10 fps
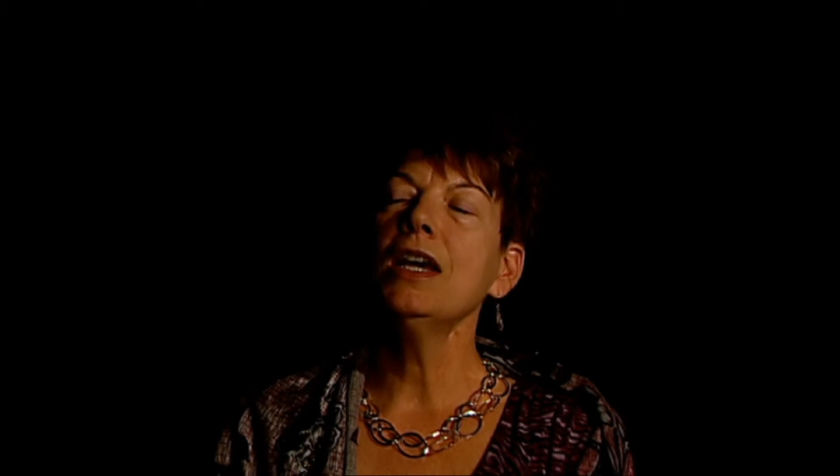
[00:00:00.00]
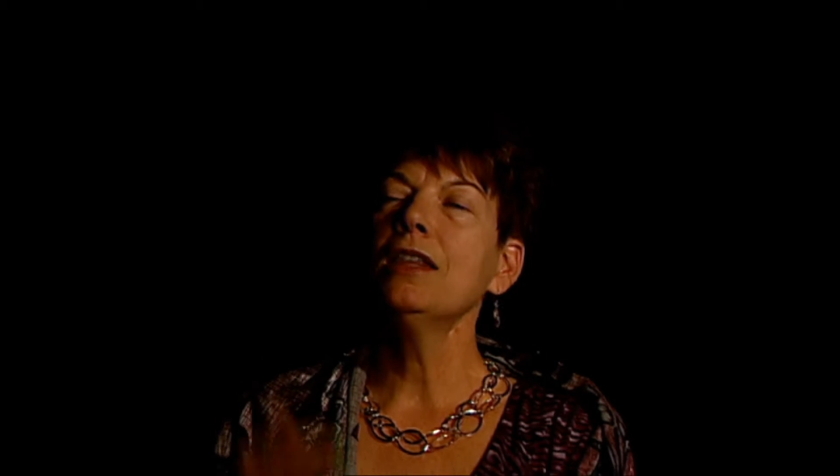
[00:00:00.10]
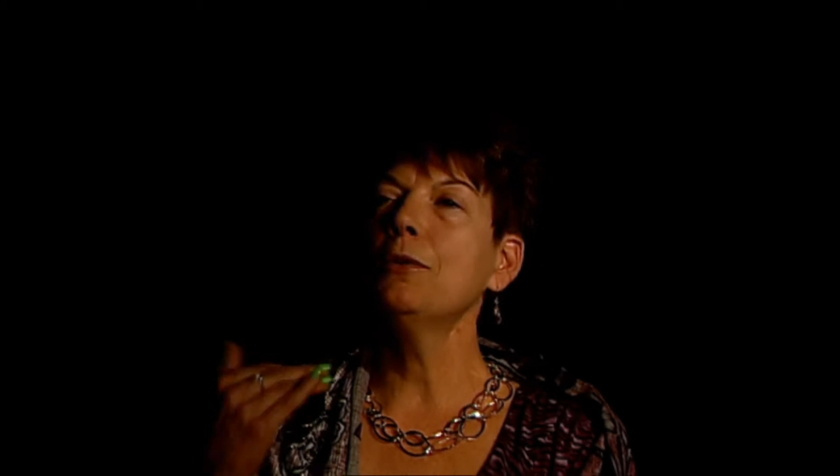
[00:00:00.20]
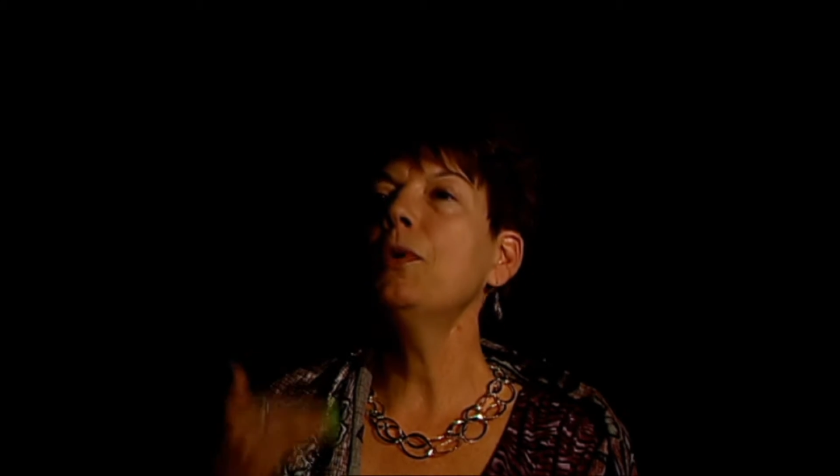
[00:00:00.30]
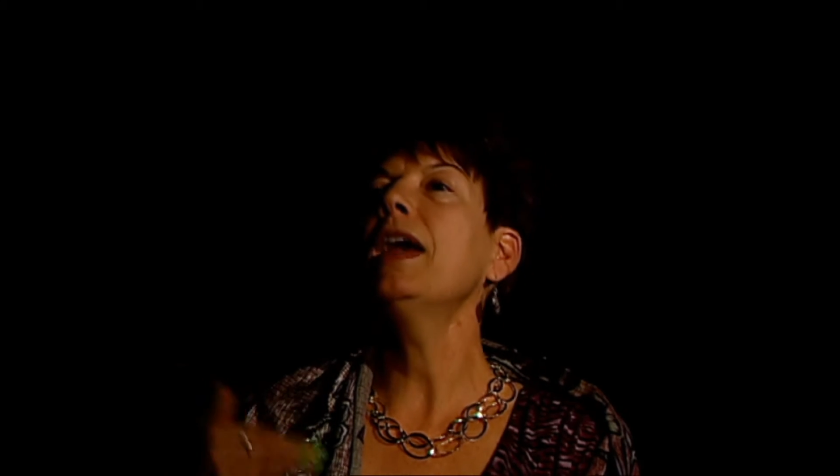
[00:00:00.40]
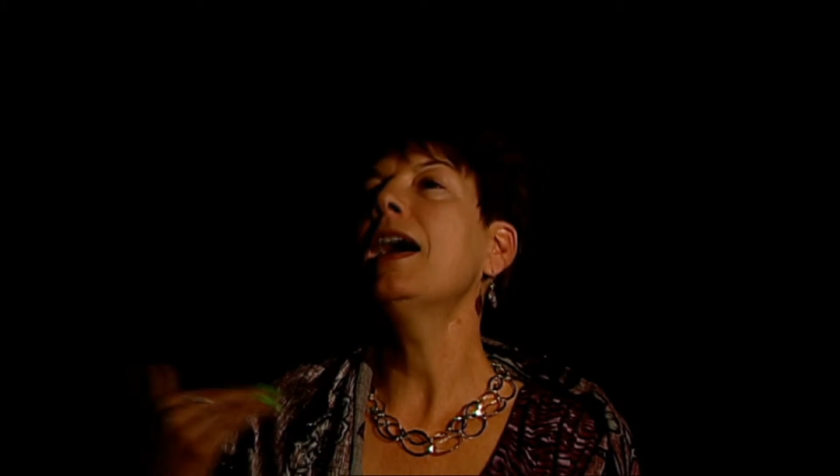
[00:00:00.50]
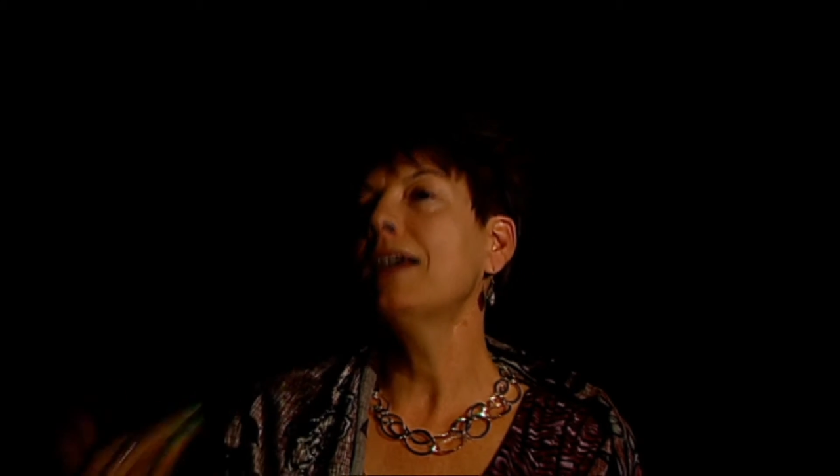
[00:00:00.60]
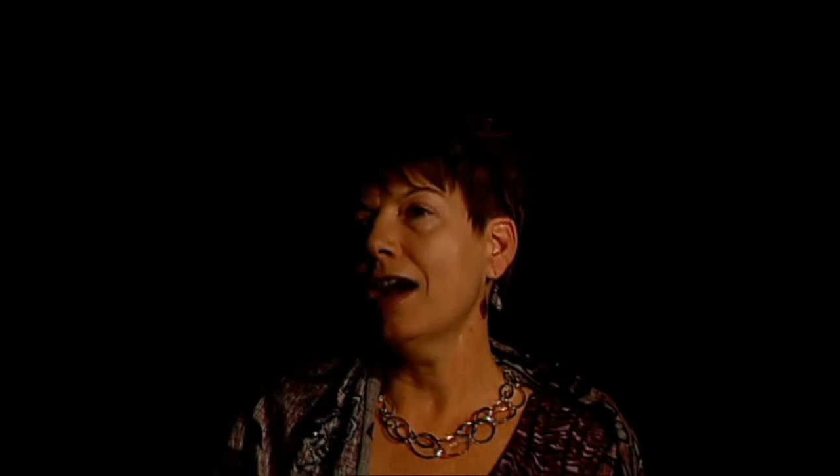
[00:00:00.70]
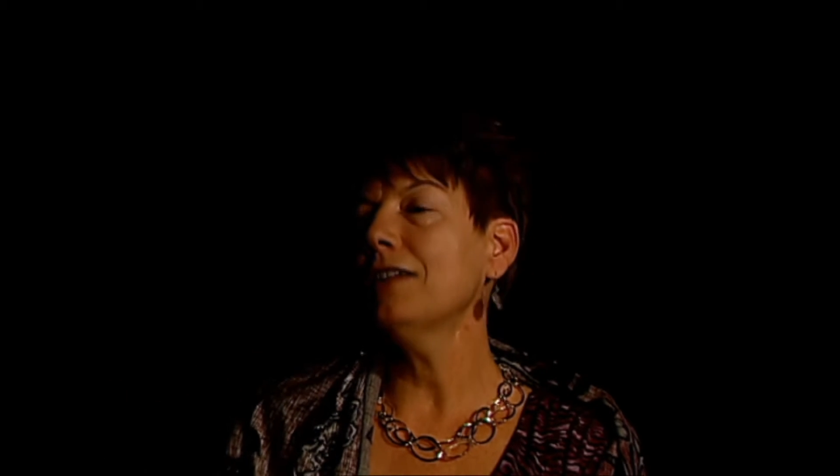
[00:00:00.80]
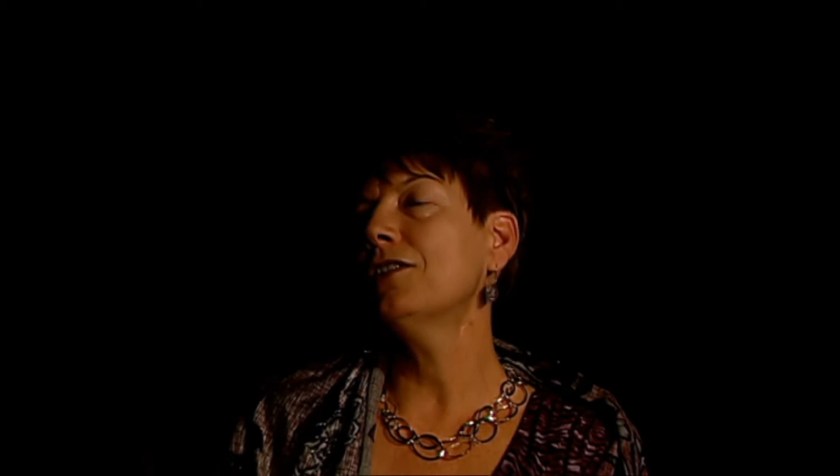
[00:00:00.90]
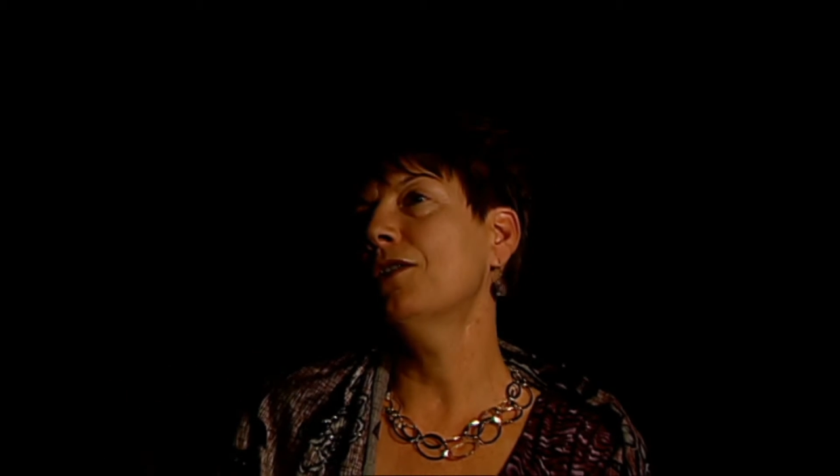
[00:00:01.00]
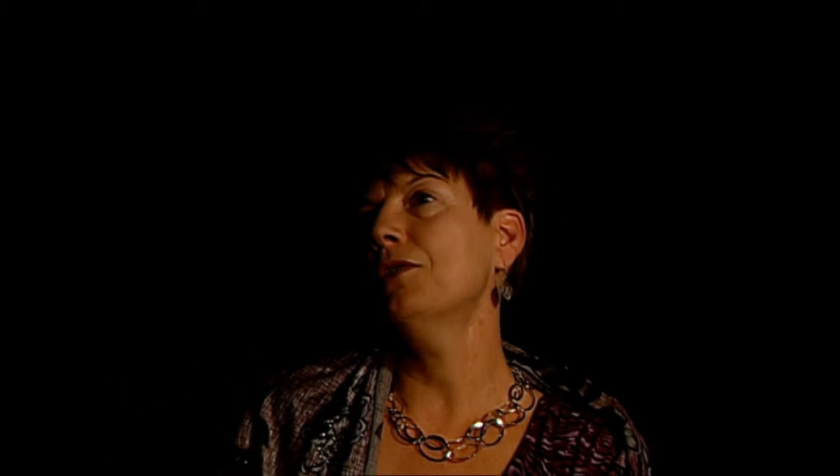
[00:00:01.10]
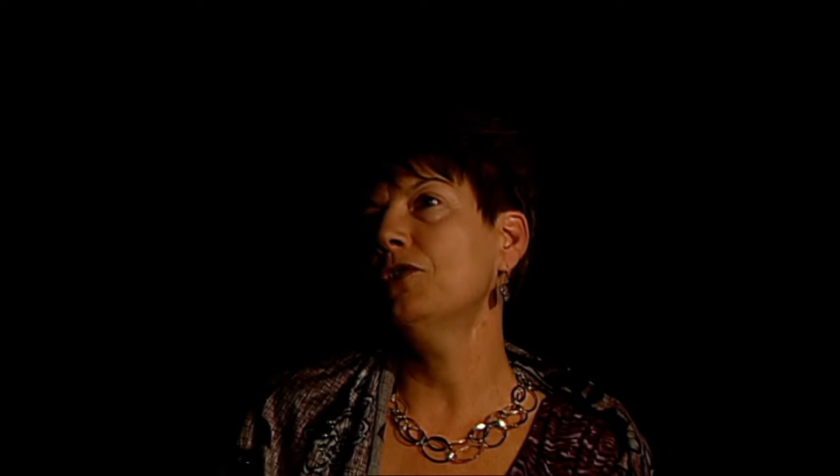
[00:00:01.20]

the way I got to go to